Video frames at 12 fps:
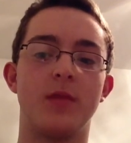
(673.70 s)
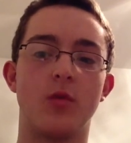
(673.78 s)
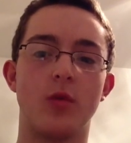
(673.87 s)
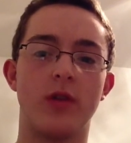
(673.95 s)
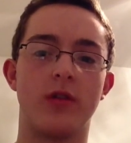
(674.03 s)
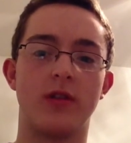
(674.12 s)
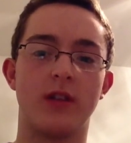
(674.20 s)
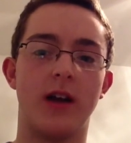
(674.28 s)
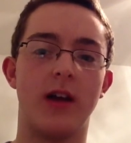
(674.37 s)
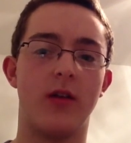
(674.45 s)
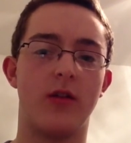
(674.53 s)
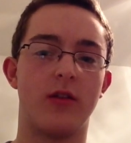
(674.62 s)
wheels and
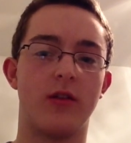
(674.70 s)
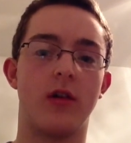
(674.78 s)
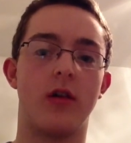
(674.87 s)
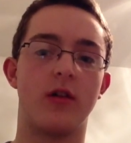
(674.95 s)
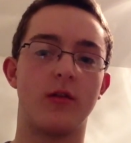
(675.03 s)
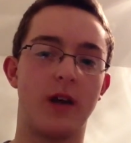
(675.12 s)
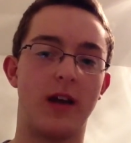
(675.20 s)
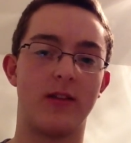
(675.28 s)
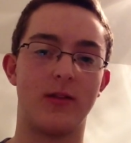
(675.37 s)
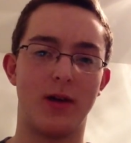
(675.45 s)
tires on the cars passing